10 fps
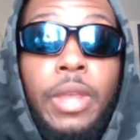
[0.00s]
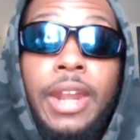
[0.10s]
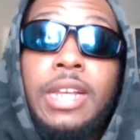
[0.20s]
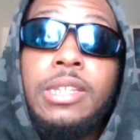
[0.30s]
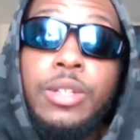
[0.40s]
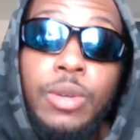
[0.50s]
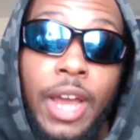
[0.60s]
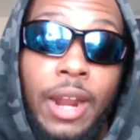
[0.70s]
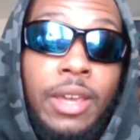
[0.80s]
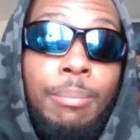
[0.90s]
And I still
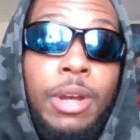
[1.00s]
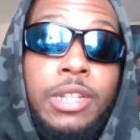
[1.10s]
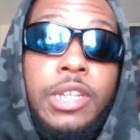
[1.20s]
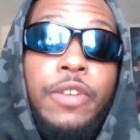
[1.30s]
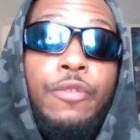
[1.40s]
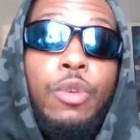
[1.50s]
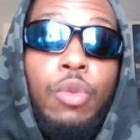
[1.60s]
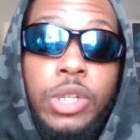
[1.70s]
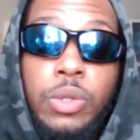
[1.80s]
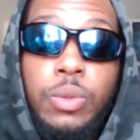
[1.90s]
got to get my ticket for
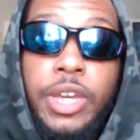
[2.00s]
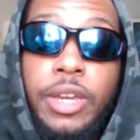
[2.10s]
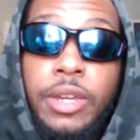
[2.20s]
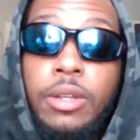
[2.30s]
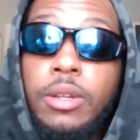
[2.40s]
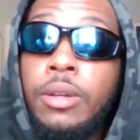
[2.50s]
WrestleCade.